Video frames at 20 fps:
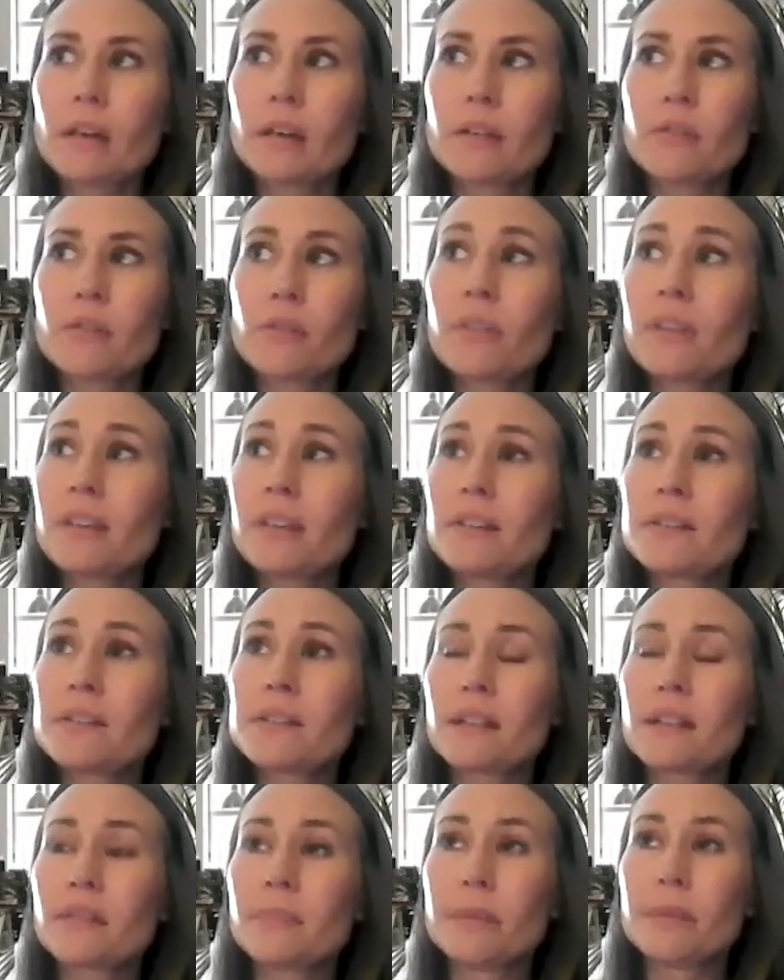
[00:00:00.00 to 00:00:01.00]
other
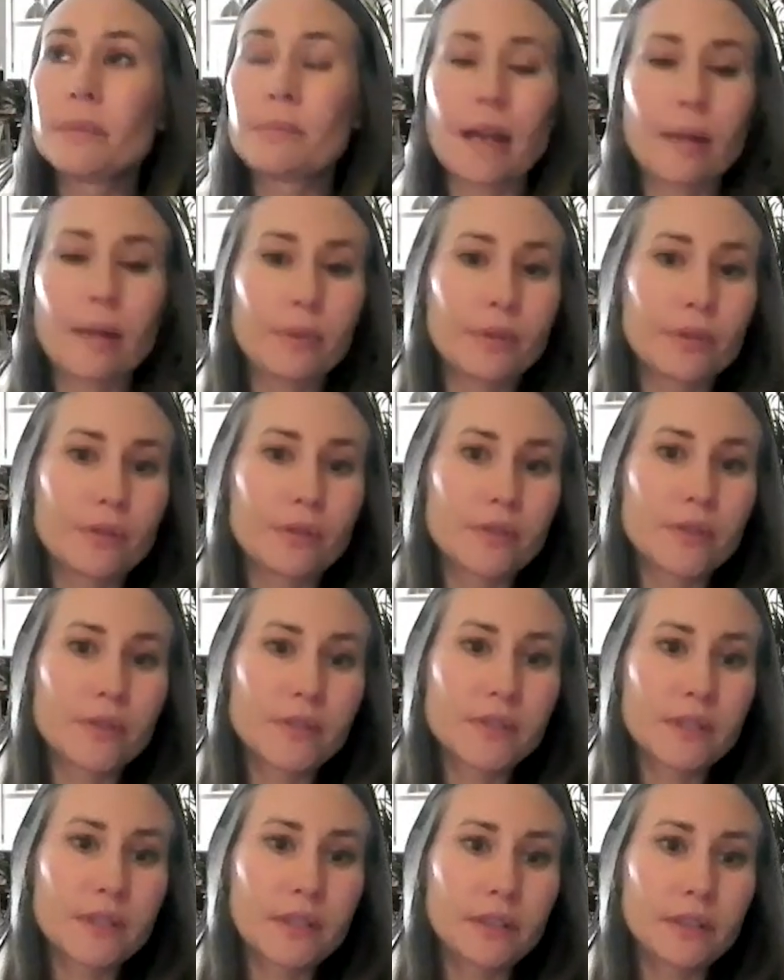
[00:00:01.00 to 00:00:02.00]
things that have been popular
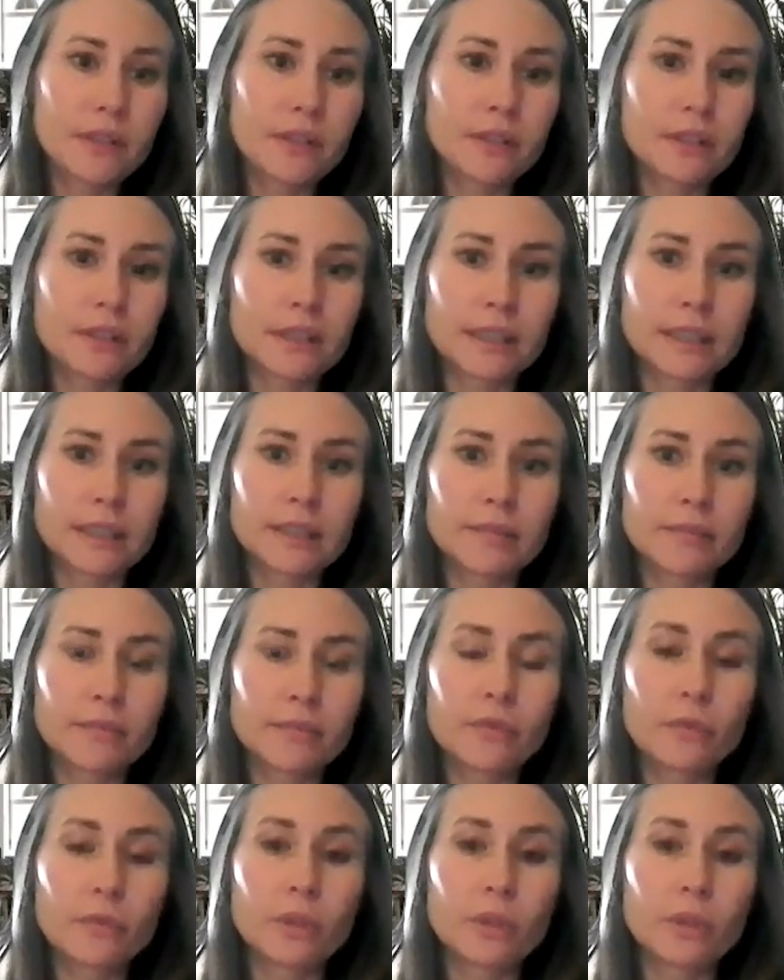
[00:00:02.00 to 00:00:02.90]
this year um,